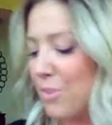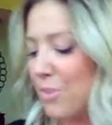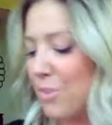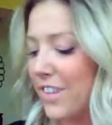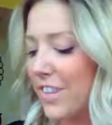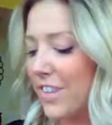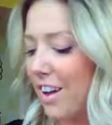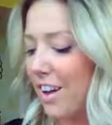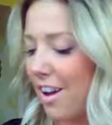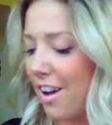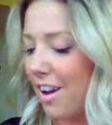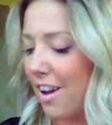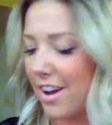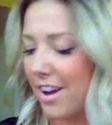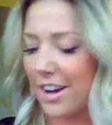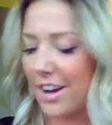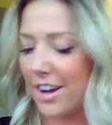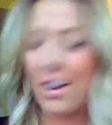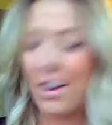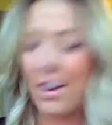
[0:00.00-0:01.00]
Moving
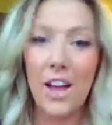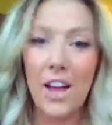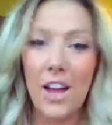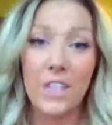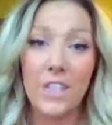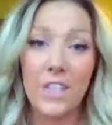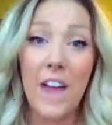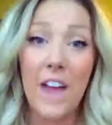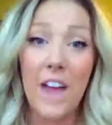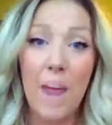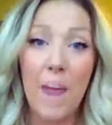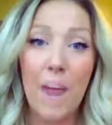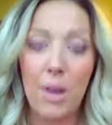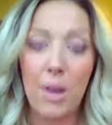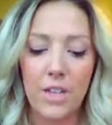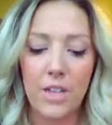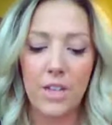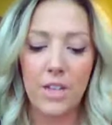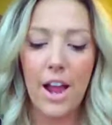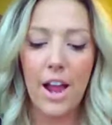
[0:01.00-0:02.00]
on to the
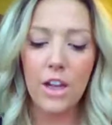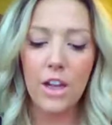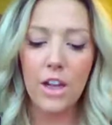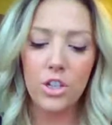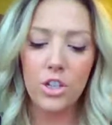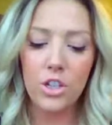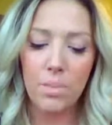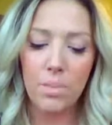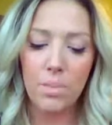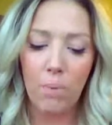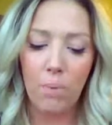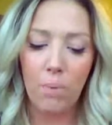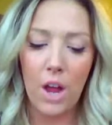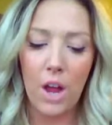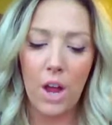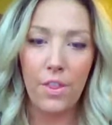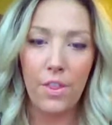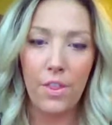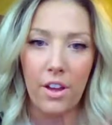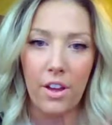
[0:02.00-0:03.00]
eyebrows, I actually
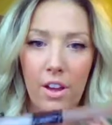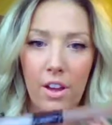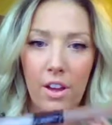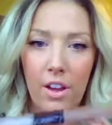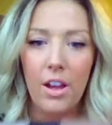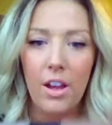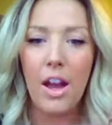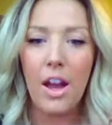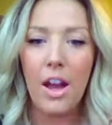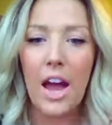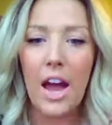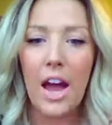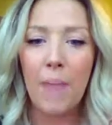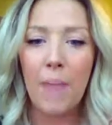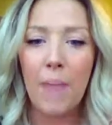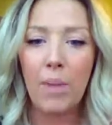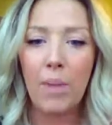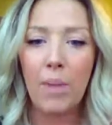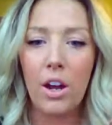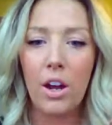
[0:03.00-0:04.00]
brought the
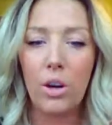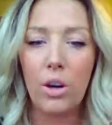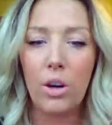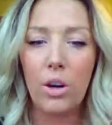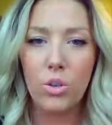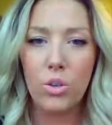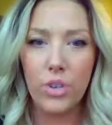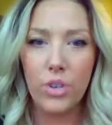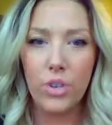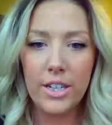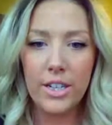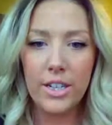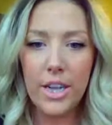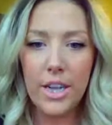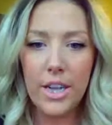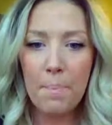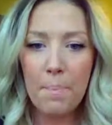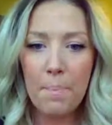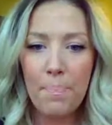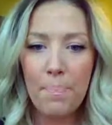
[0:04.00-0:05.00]
eyebrow Treat and
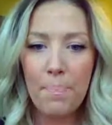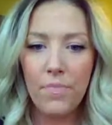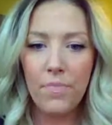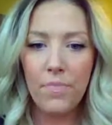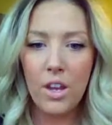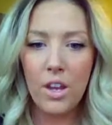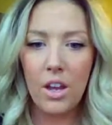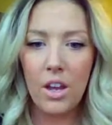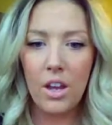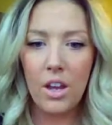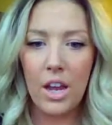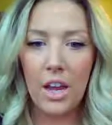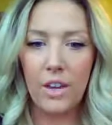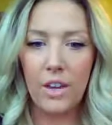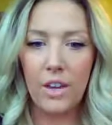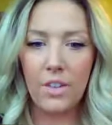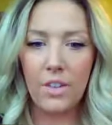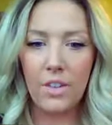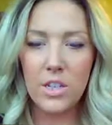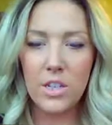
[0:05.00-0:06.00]
Tame,
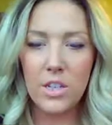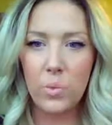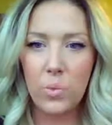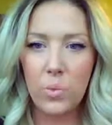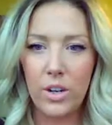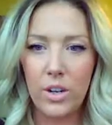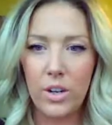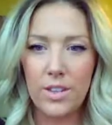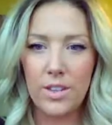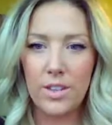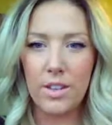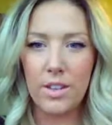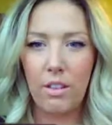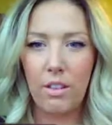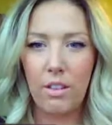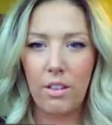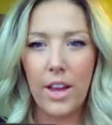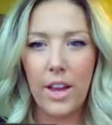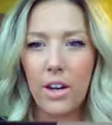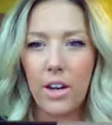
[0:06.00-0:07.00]
and this one is in
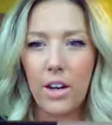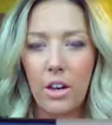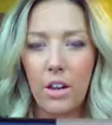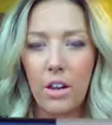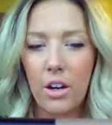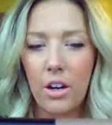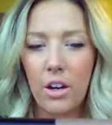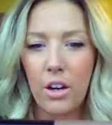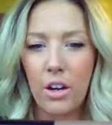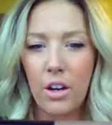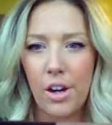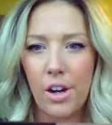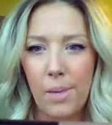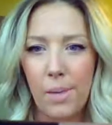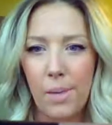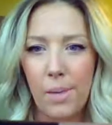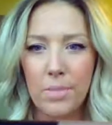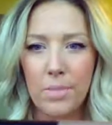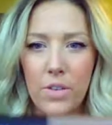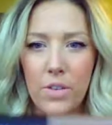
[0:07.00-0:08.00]
the light
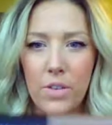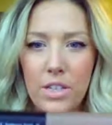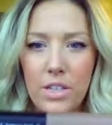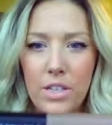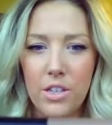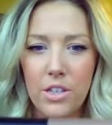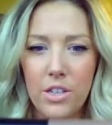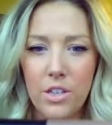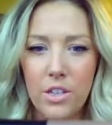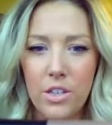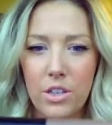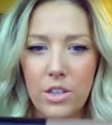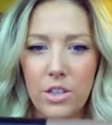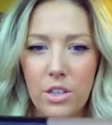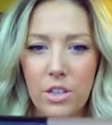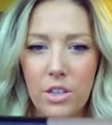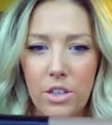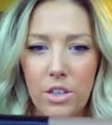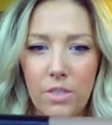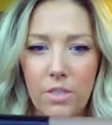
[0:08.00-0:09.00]
color. So this is
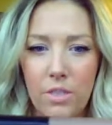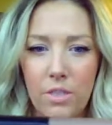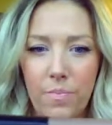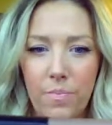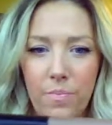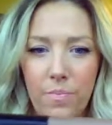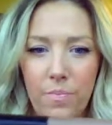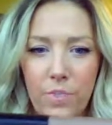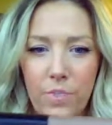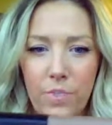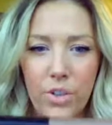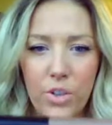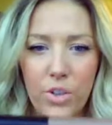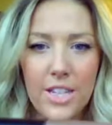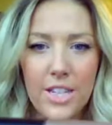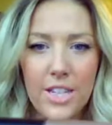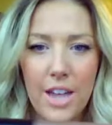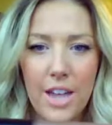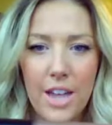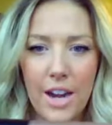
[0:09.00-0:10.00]
the
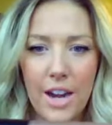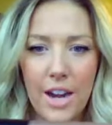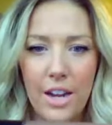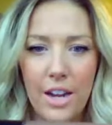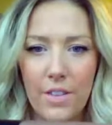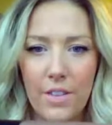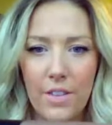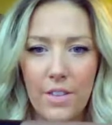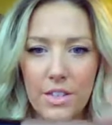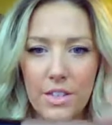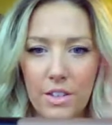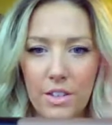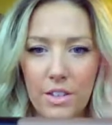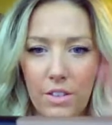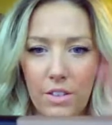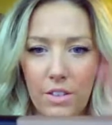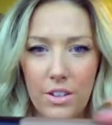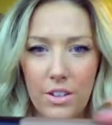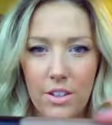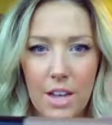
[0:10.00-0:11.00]
Treat side, and this is
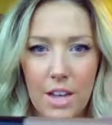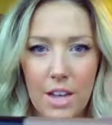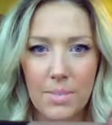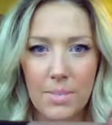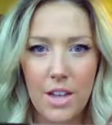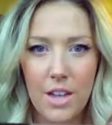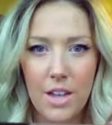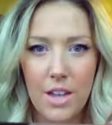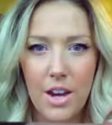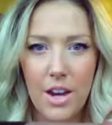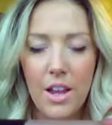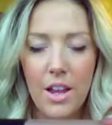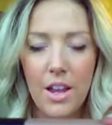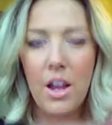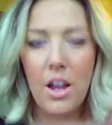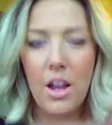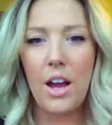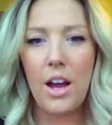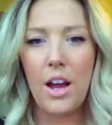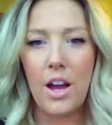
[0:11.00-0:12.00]
the little Tame side.
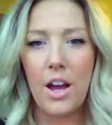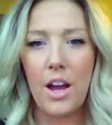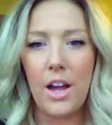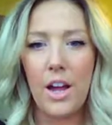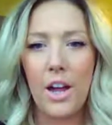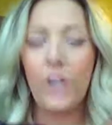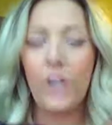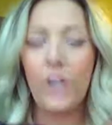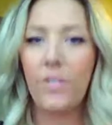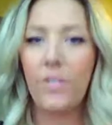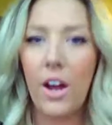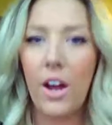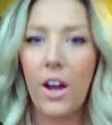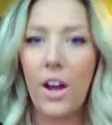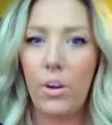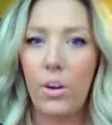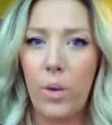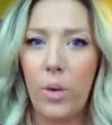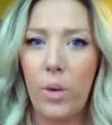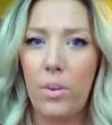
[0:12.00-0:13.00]
I could have
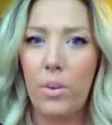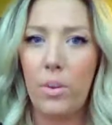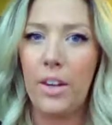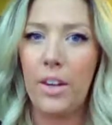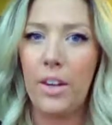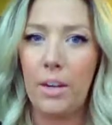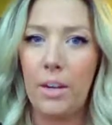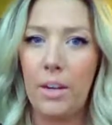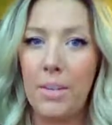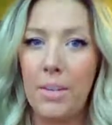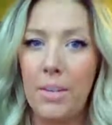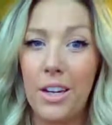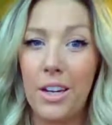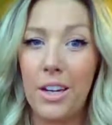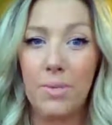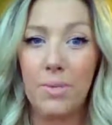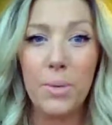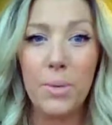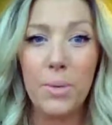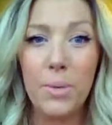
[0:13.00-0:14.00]
gotten away with getting a
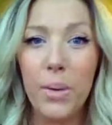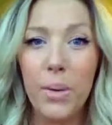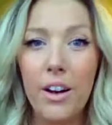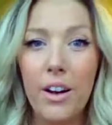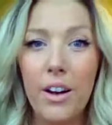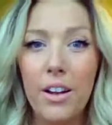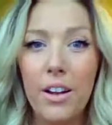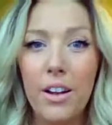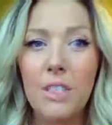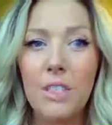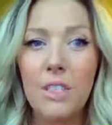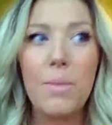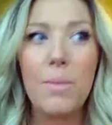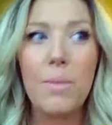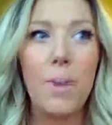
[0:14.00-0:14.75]
medium, to be quite honest.